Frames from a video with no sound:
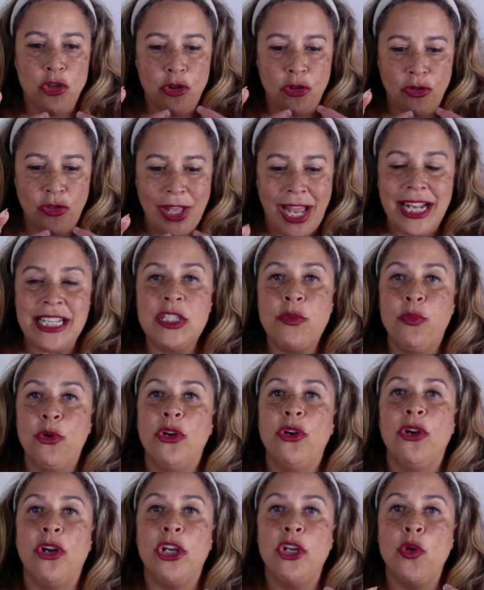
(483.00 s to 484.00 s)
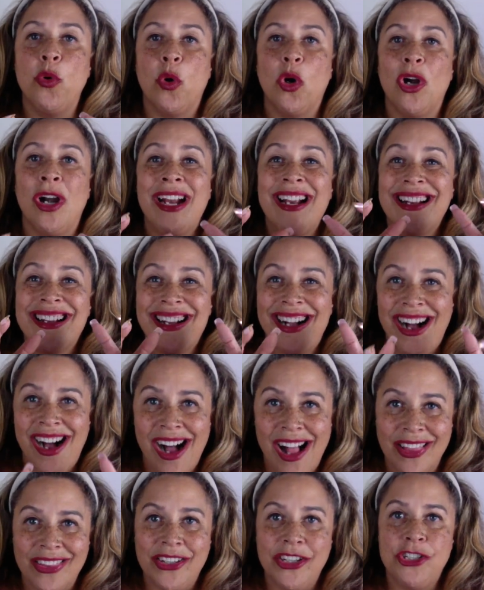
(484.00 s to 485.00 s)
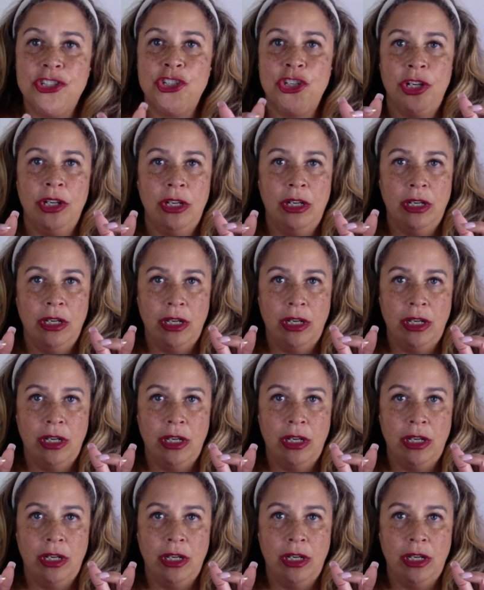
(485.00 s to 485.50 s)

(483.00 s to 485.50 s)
That's where your college